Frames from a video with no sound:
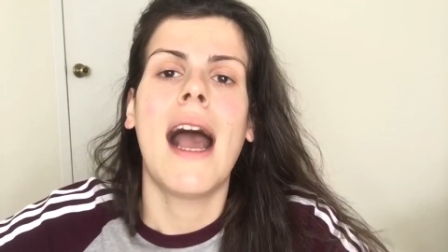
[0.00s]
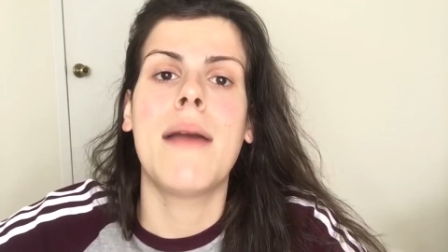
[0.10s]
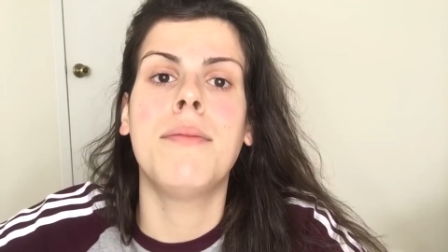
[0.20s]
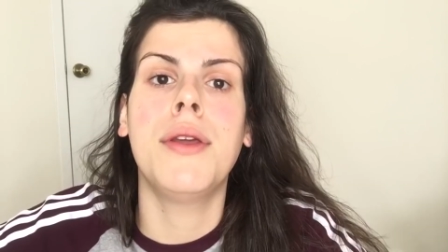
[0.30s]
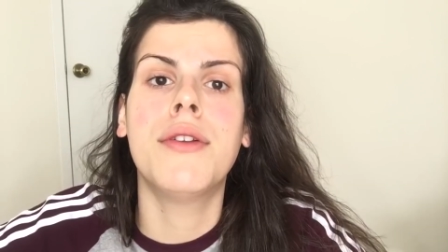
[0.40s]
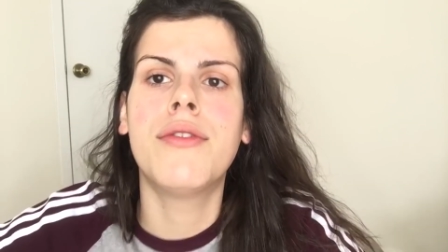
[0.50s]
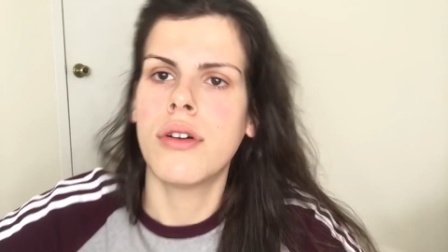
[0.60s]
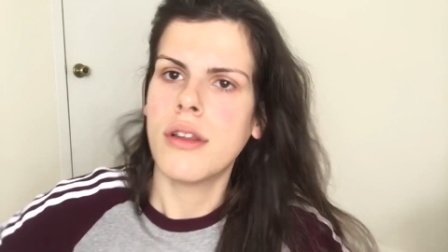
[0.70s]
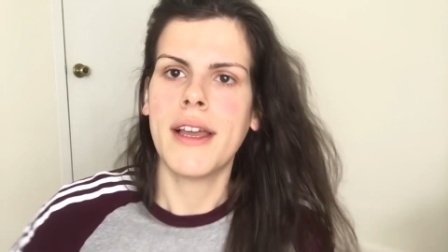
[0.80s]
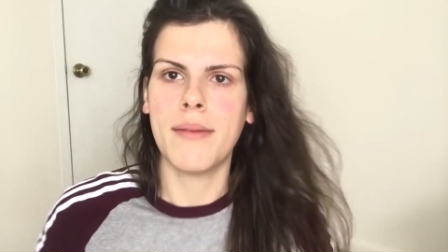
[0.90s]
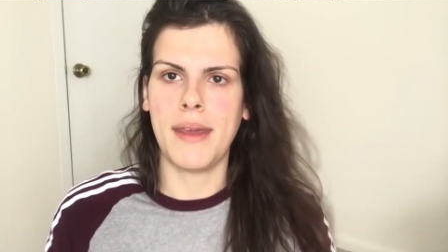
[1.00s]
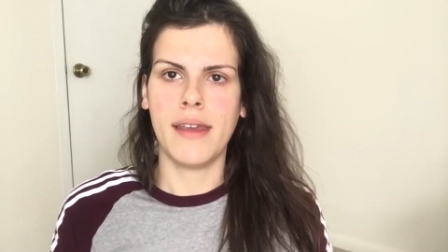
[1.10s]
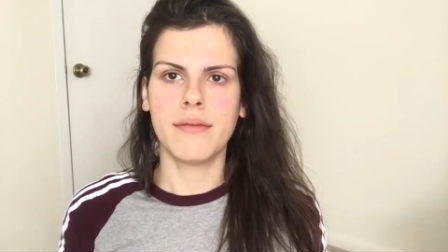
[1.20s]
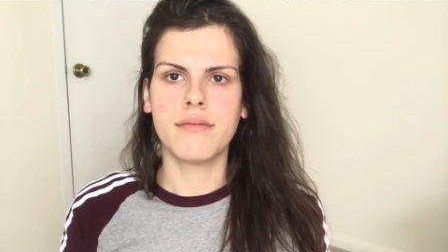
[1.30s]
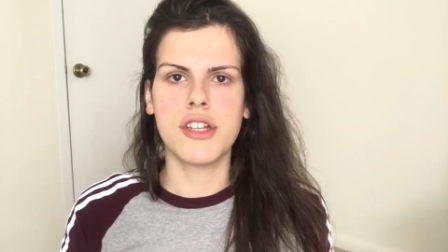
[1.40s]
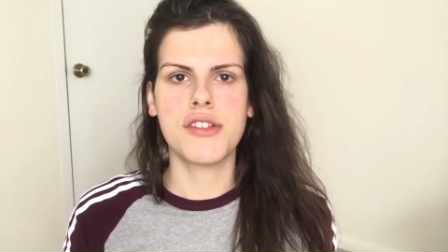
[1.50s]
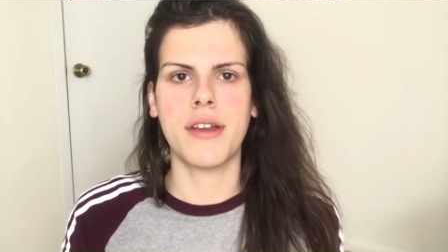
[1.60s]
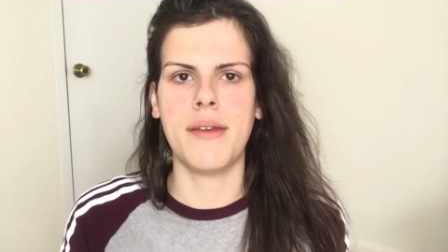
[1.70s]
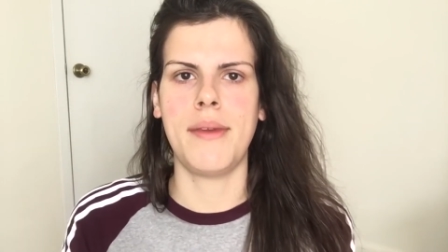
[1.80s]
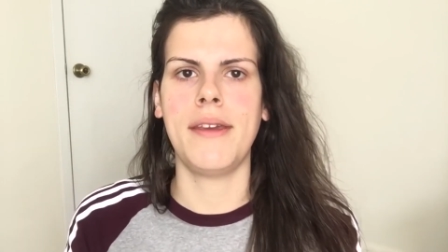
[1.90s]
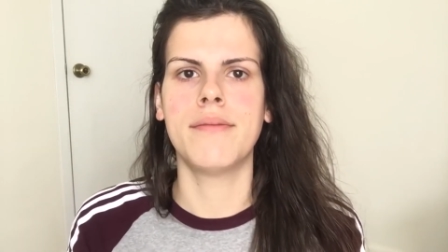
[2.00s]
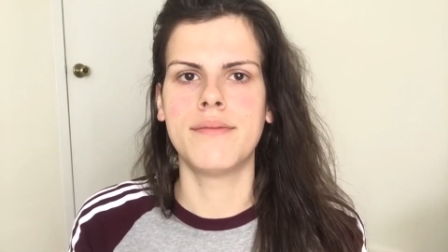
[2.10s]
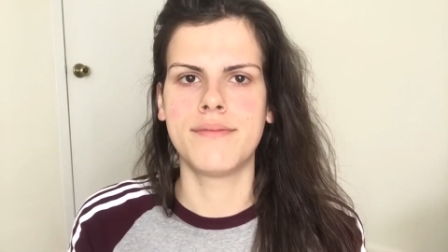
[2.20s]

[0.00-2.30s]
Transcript: I'm beautiful. Look at me. Just look at me.